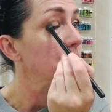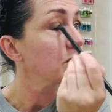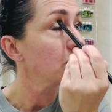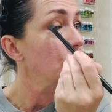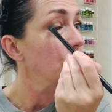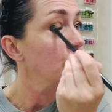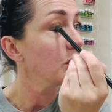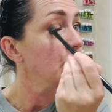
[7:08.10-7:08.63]

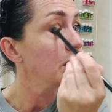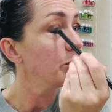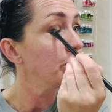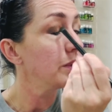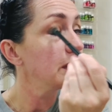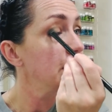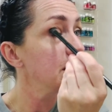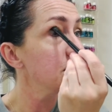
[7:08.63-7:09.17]
Oh,
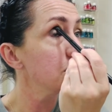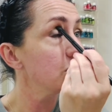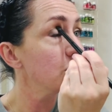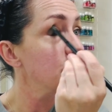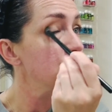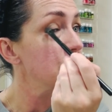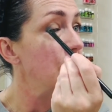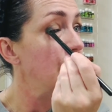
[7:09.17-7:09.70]
but this
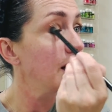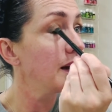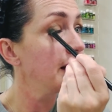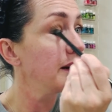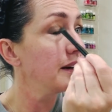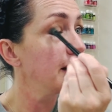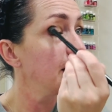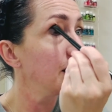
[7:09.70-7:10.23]
goes
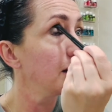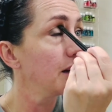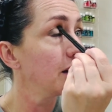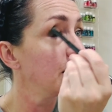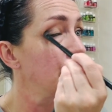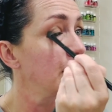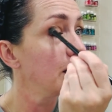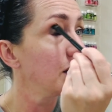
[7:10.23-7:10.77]
on
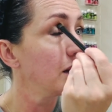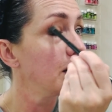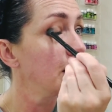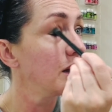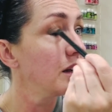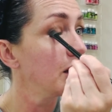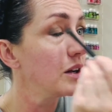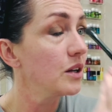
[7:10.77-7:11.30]

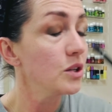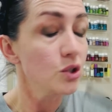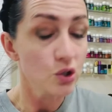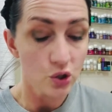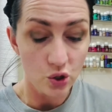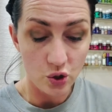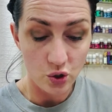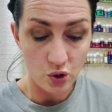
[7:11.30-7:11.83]

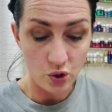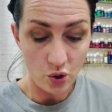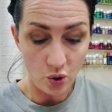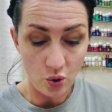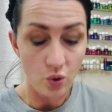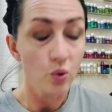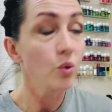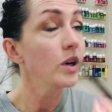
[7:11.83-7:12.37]

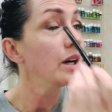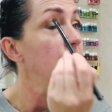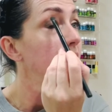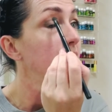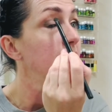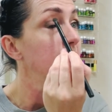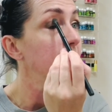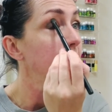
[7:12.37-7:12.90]
so
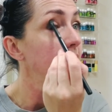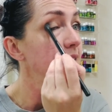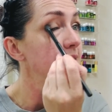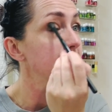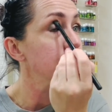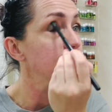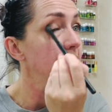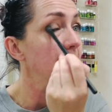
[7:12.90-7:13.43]

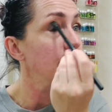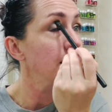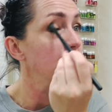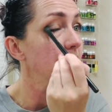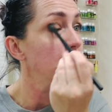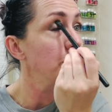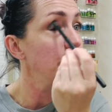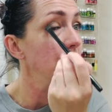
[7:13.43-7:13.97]
nicely.
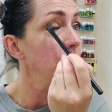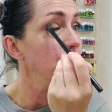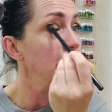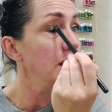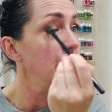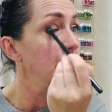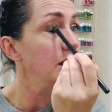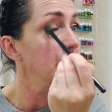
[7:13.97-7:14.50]
The
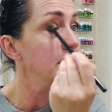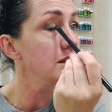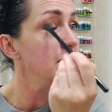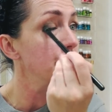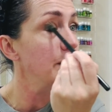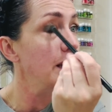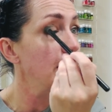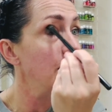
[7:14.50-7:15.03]
pigment in this
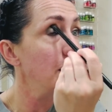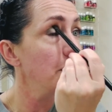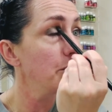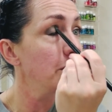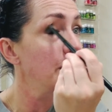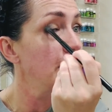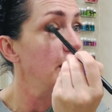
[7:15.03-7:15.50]
makeup